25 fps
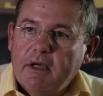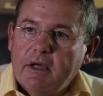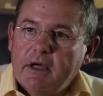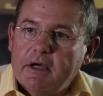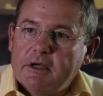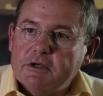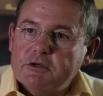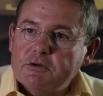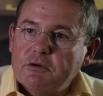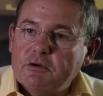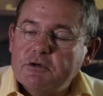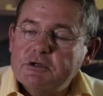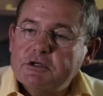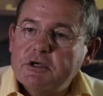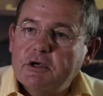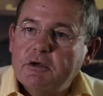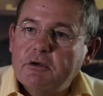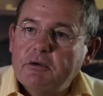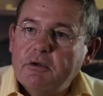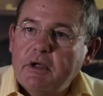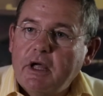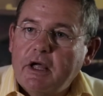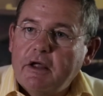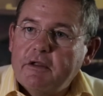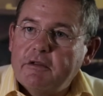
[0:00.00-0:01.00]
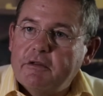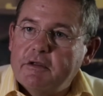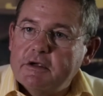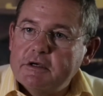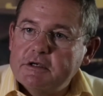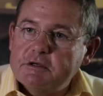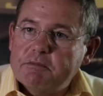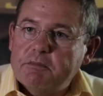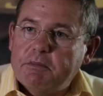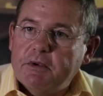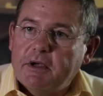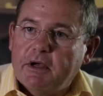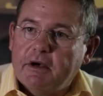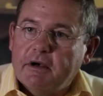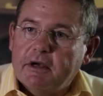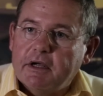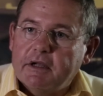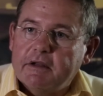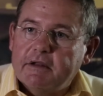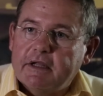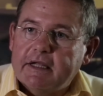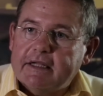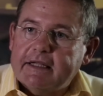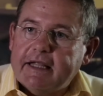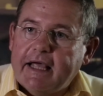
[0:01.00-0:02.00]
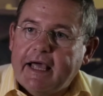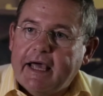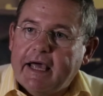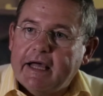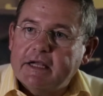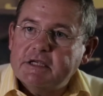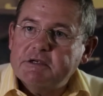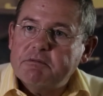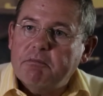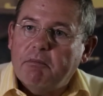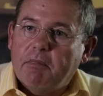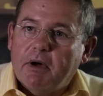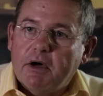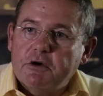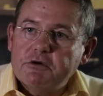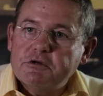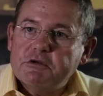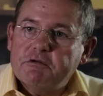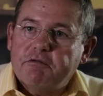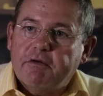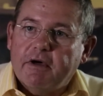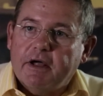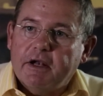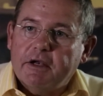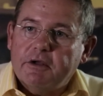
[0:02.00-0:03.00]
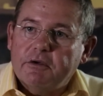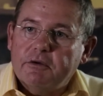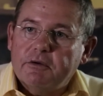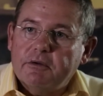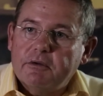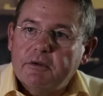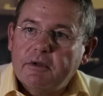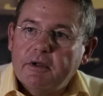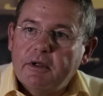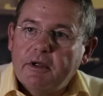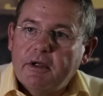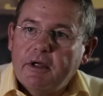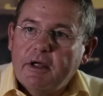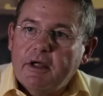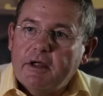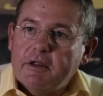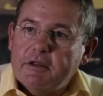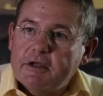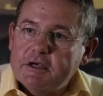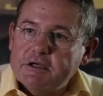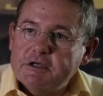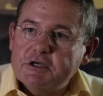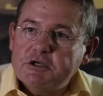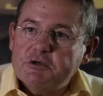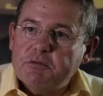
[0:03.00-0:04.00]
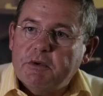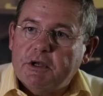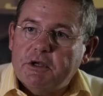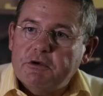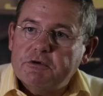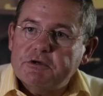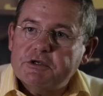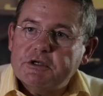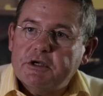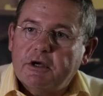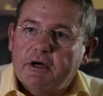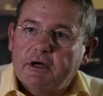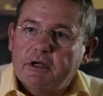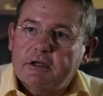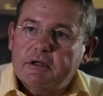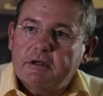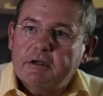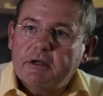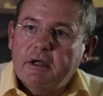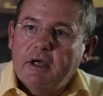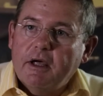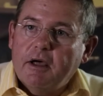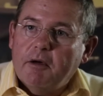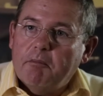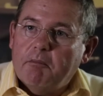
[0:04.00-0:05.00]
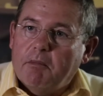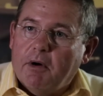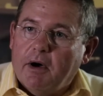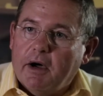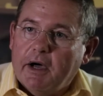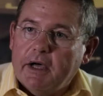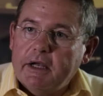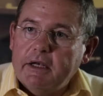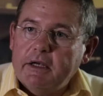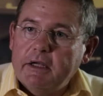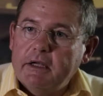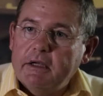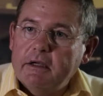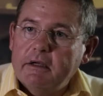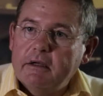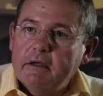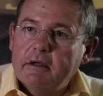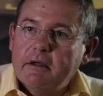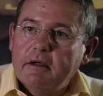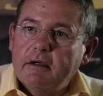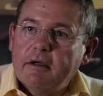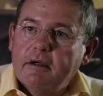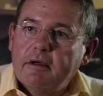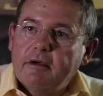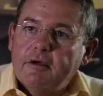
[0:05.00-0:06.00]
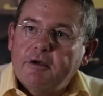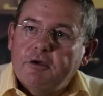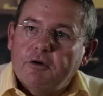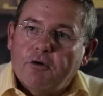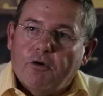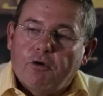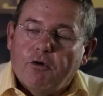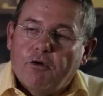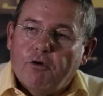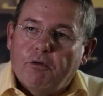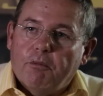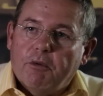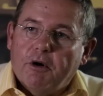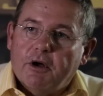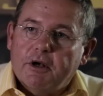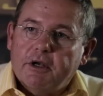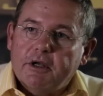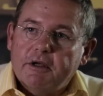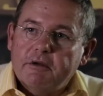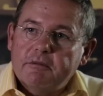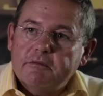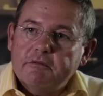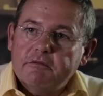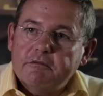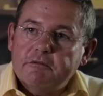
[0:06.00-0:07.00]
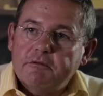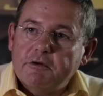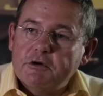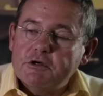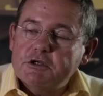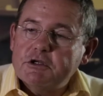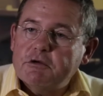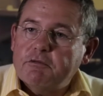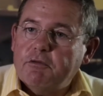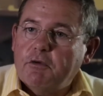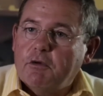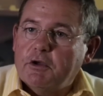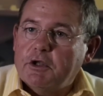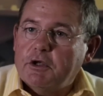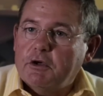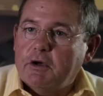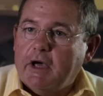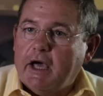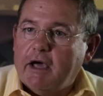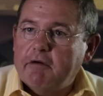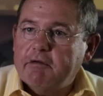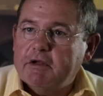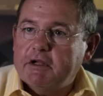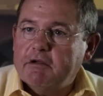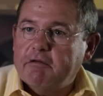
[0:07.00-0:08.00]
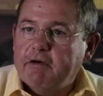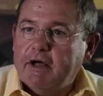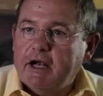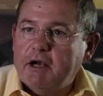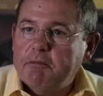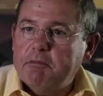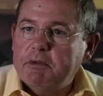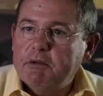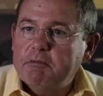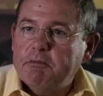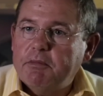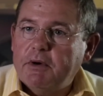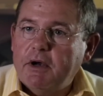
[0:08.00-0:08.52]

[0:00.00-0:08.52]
It's also this period that adds most value. This is when you start mining your ore body. First of all, you have a development